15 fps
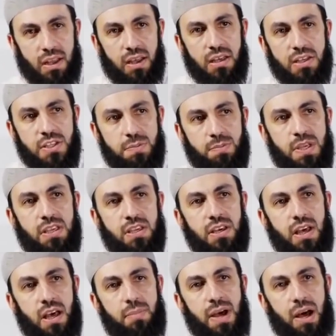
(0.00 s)
Allah is
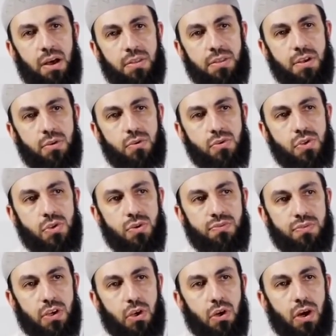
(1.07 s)
speaking about those
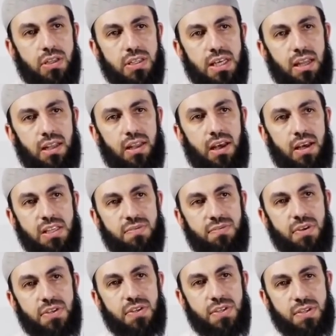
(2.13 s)
who forgot
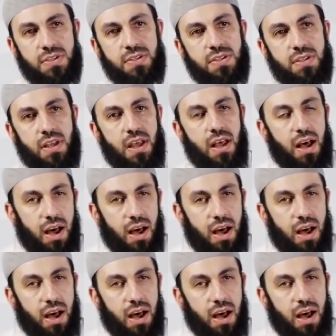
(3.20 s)
Allah's verses.